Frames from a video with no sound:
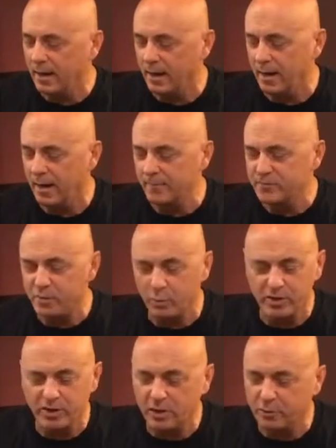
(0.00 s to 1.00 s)
So
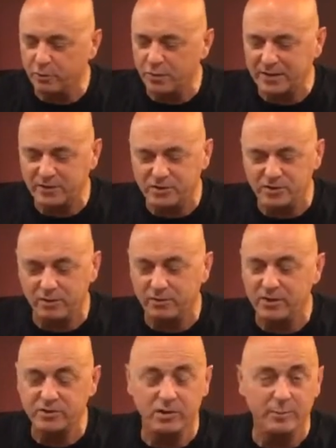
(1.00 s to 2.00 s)
we're going to go through that
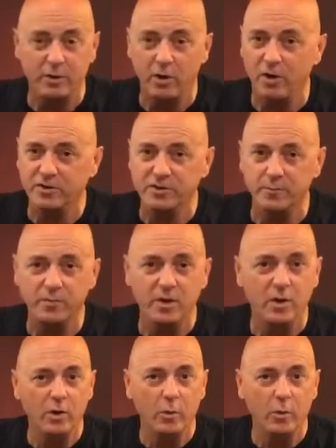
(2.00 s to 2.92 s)
distillery. It's going to be awesome.